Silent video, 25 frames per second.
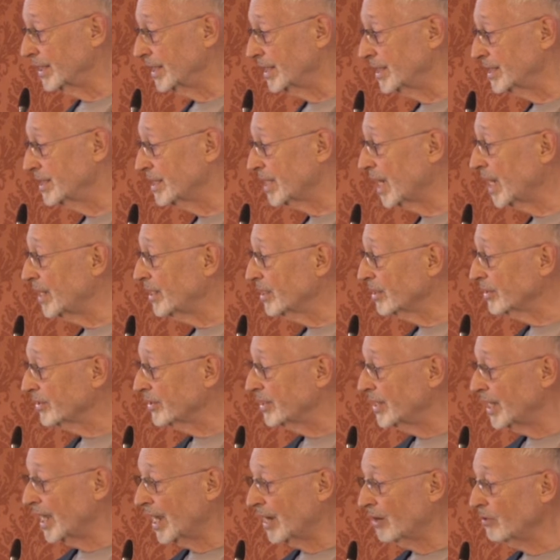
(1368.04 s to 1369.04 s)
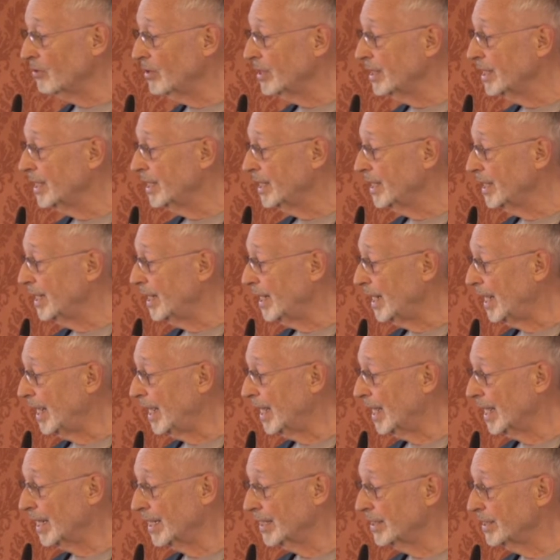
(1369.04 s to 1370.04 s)
entitled now,
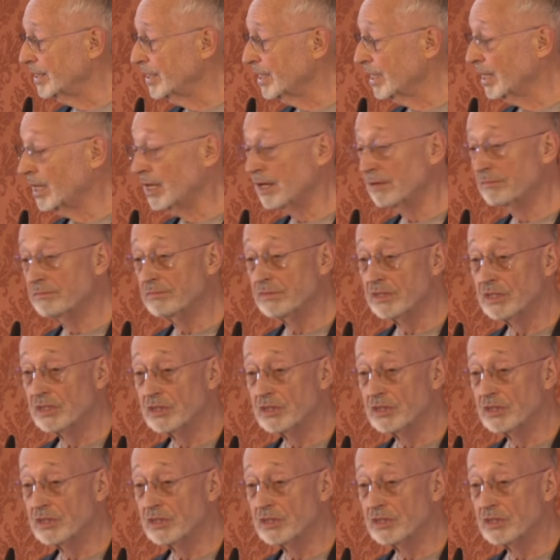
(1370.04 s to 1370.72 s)
and the